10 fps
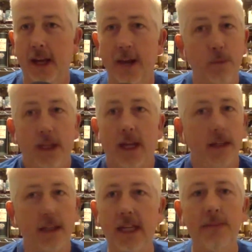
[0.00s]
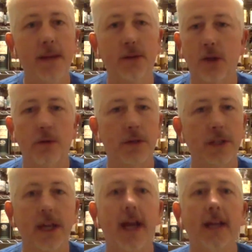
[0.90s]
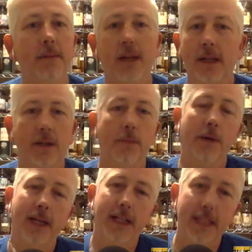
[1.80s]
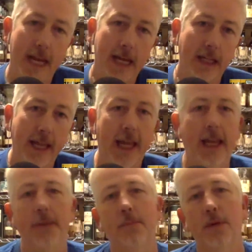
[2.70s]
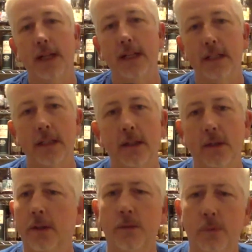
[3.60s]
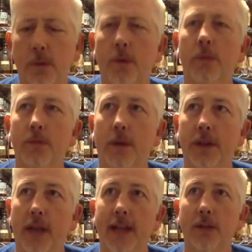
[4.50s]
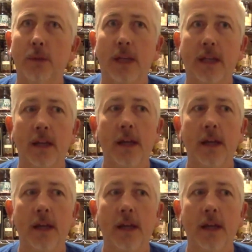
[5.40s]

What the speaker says: And we get emails all the time. You'll bring it to LA, bring it to, who was the one last week?